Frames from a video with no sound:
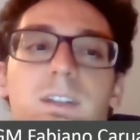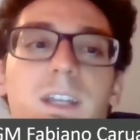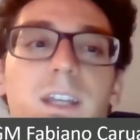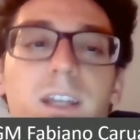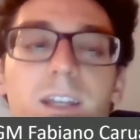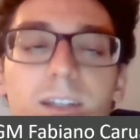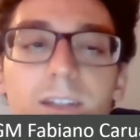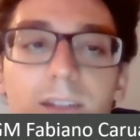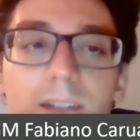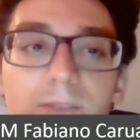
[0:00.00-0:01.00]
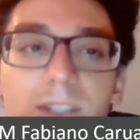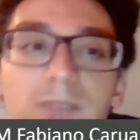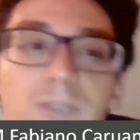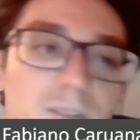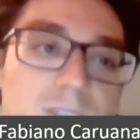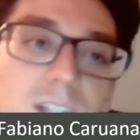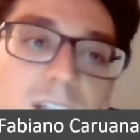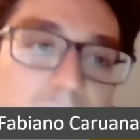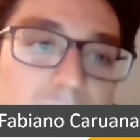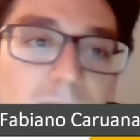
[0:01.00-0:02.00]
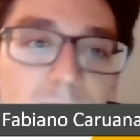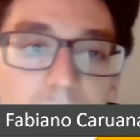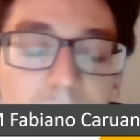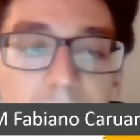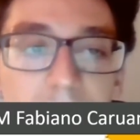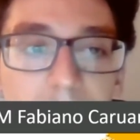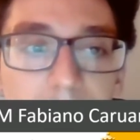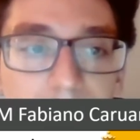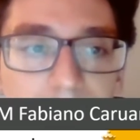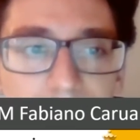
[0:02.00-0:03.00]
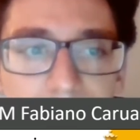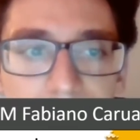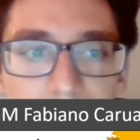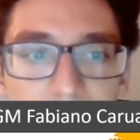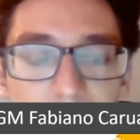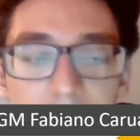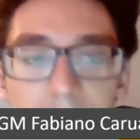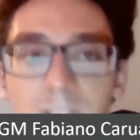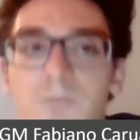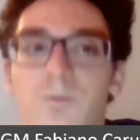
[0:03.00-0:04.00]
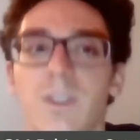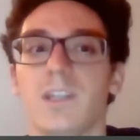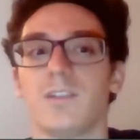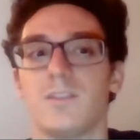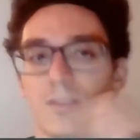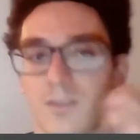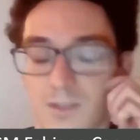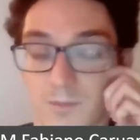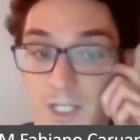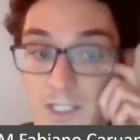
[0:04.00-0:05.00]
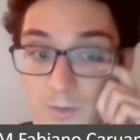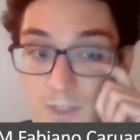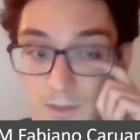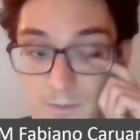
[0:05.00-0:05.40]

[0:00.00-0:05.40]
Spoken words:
And if c5, then knight f5 looks nice. After he's weakened some light squares.